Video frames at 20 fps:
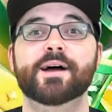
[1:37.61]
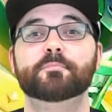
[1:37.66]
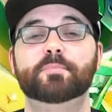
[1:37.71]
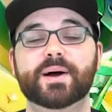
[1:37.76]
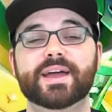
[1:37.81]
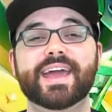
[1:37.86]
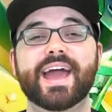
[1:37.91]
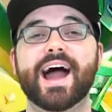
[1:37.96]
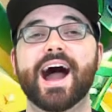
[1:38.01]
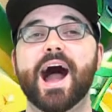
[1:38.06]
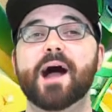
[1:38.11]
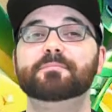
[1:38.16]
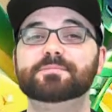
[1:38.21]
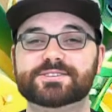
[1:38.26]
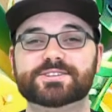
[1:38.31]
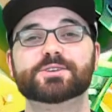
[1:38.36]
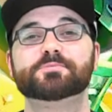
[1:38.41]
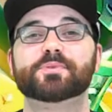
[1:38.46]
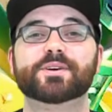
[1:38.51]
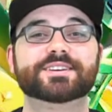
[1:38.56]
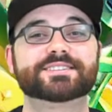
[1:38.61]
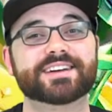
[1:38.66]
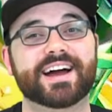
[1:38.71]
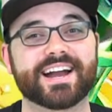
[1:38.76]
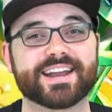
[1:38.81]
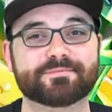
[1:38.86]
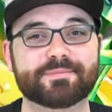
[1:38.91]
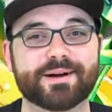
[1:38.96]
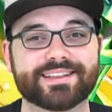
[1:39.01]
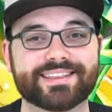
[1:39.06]
But yeah, I'm super
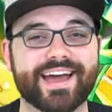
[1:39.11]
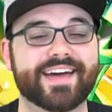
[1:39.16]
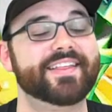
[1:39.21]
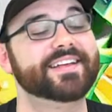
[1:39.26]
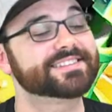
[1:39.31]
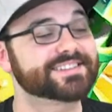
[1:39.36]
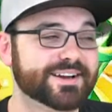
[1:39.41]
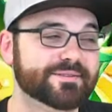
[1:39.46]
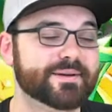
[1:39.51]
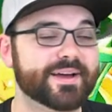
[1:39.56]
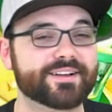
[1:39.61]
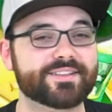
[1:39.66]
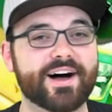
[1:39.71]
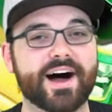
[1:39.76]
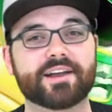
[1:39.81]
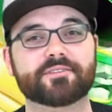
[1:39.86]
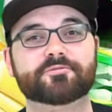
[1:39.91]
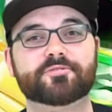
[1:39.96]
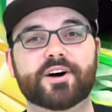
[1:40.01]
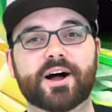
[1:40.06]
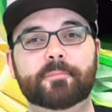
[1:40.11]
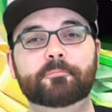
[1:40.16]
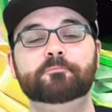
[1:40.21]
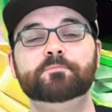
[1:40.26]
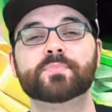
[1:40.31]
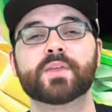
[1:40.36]
excited about that. That's gonna be a lot of fun.